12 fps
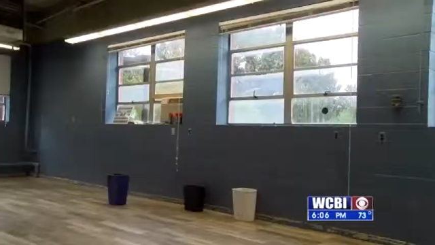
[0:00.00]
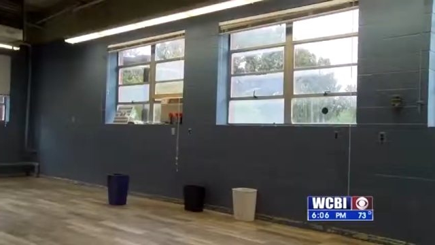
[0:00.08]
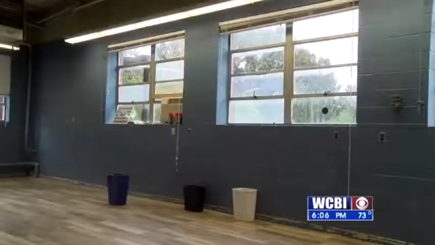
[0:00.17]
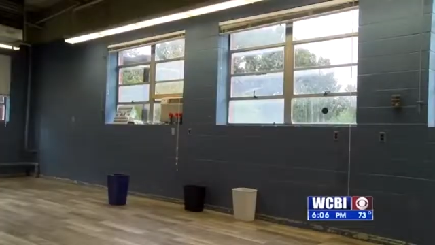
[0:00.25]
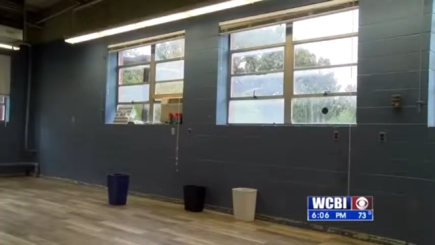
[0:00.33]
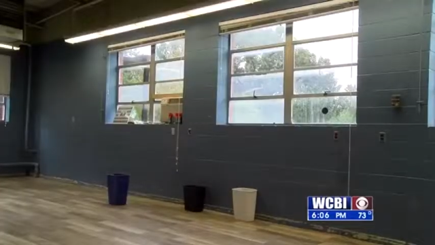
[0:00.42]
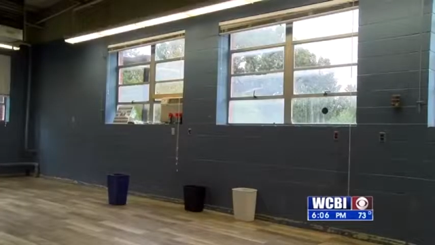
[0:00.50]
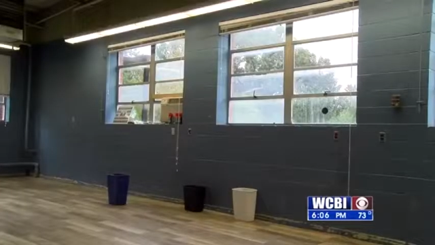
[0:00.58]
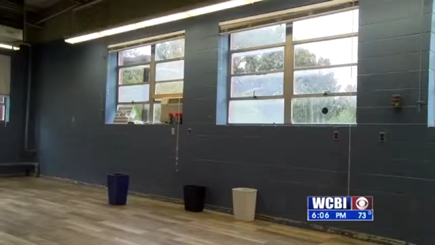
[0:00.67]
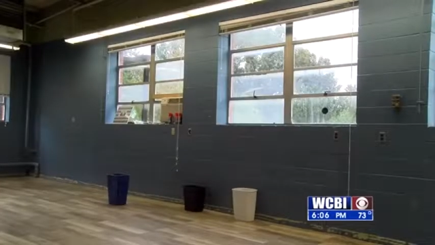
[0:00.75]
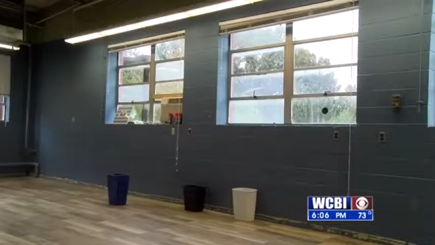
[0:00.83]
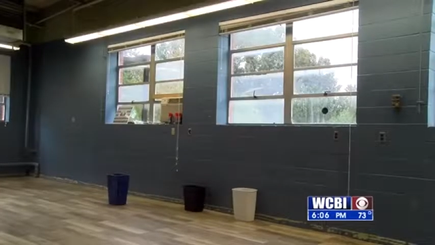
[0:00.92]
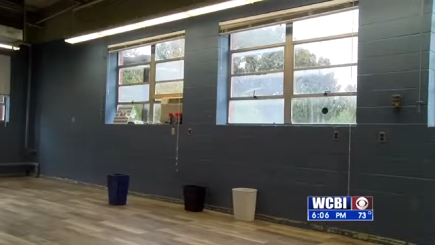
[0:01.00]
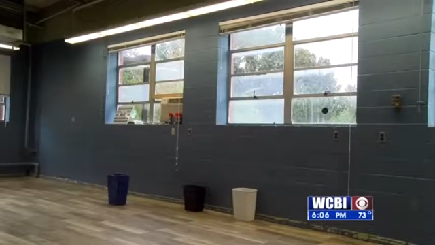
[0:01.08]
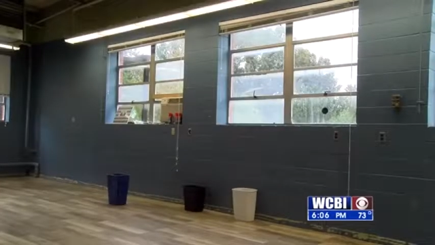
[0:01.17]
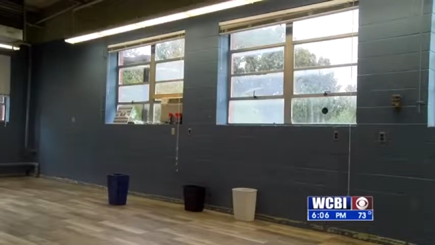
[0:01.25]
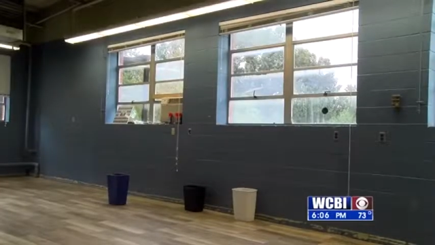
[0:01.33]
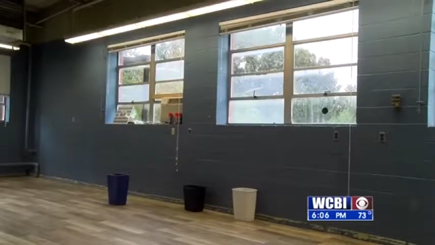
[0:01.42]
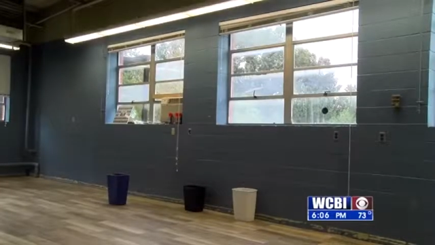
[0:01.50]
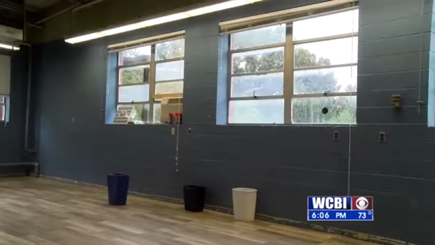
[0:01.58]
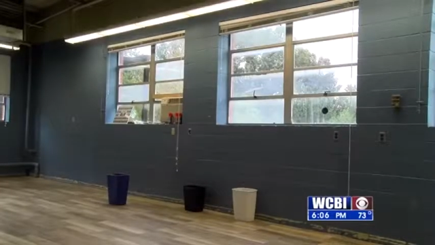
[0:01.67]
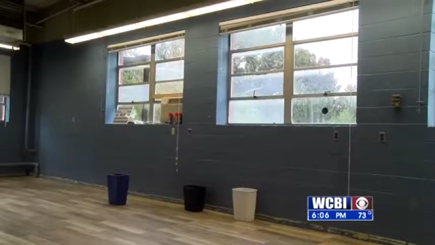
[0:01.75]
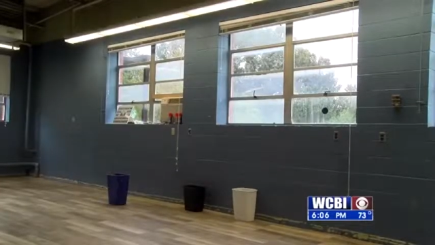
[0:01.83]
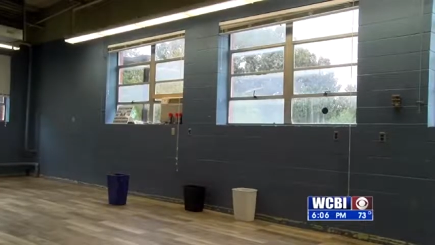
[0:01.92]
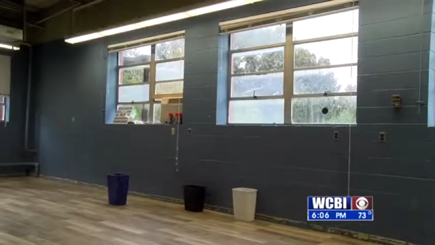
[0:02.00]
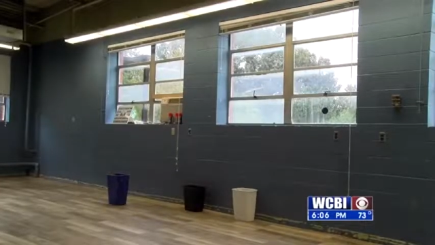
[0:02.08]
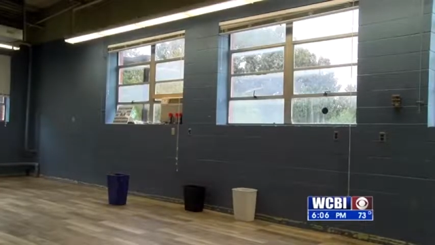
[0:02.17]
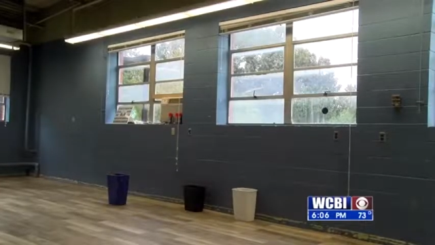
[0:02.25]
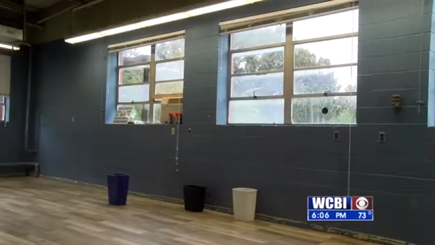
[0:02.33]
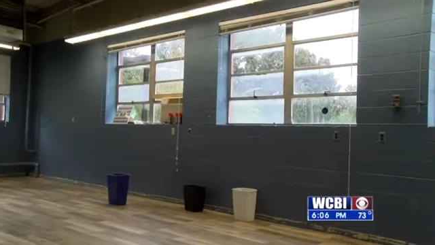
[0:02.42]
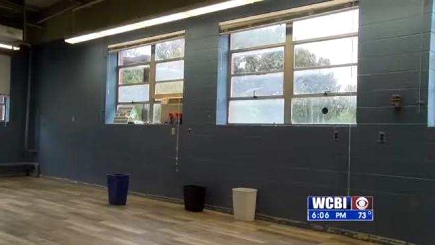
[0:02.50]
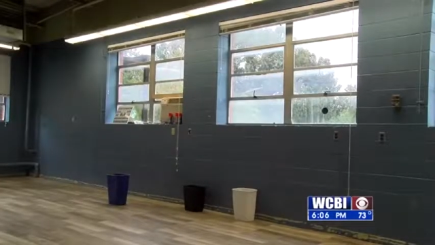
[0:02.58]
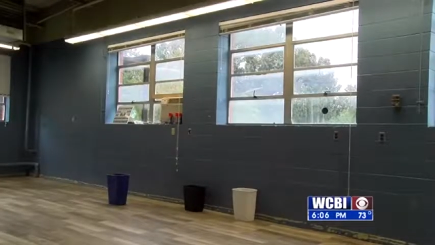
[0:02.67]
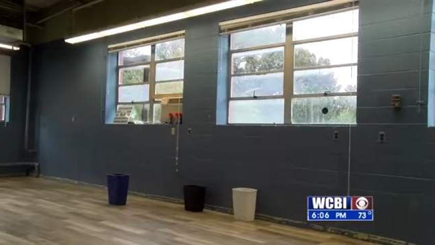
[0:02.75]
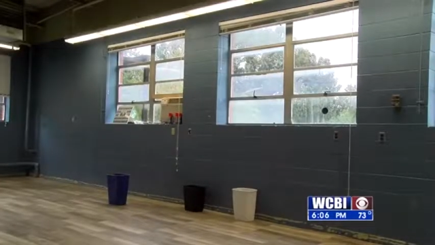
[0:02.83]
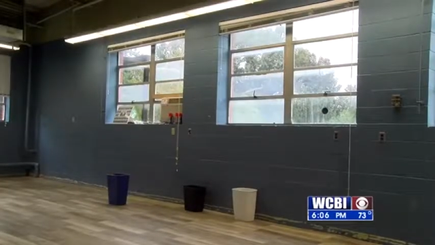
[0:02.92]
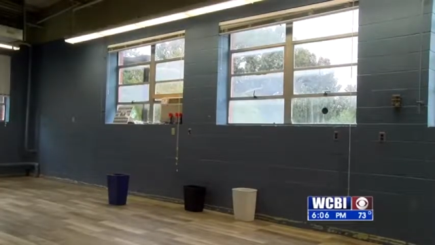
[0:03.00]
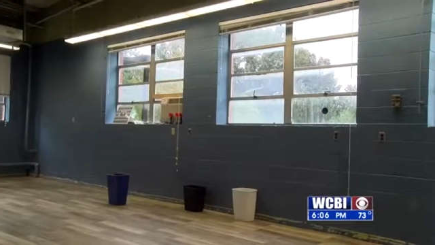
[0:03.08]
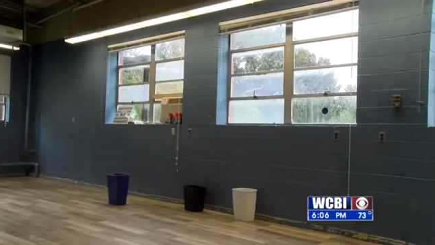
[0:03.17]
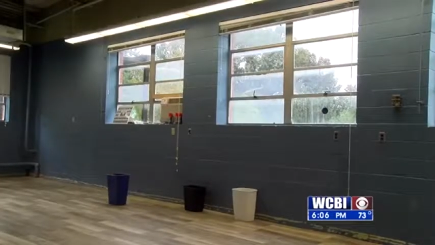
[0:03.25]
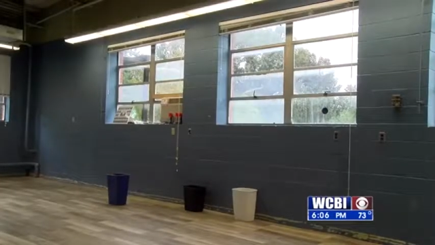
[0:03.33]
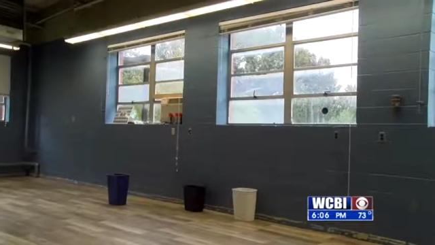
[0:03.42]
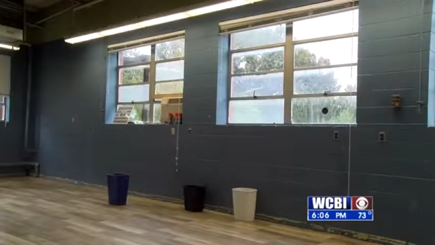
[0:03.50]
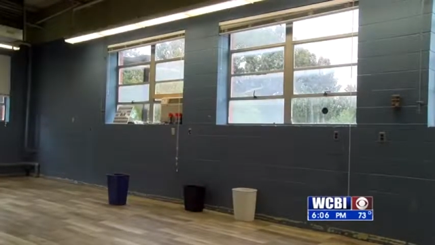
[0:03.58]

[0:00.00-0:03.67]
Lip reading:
Nobody's mouth can be seen.